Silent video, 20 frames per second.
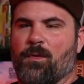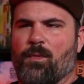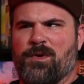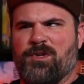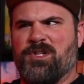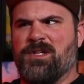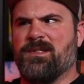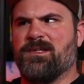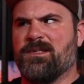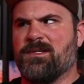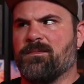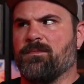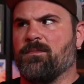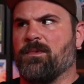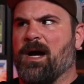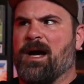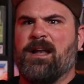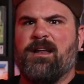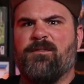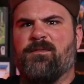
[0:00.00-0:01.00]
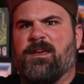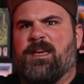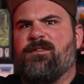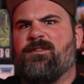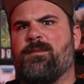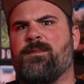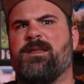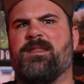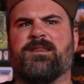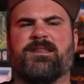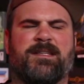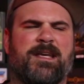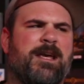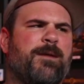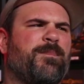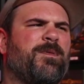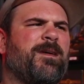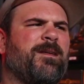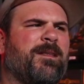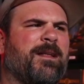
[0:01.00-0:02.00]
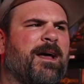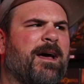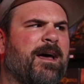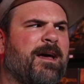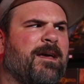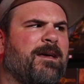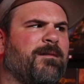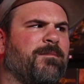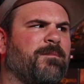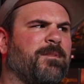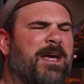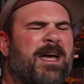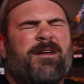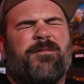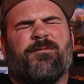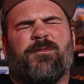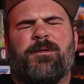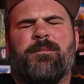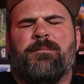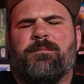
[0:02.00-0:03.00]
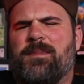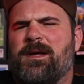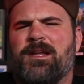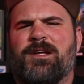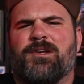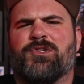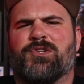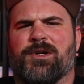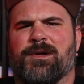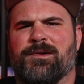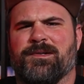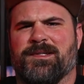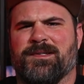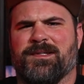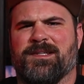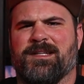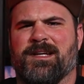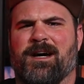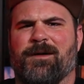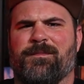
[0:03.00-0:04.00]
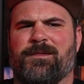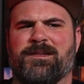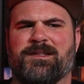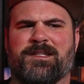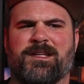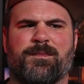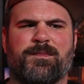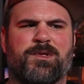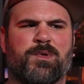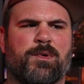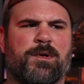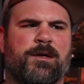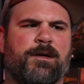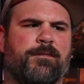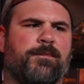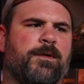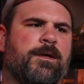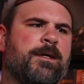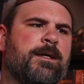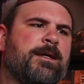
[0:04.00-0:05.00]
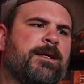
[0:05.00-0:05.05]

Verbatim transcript: which is kind of giving me the same thing that I get from miniatures and stuff, is some sort of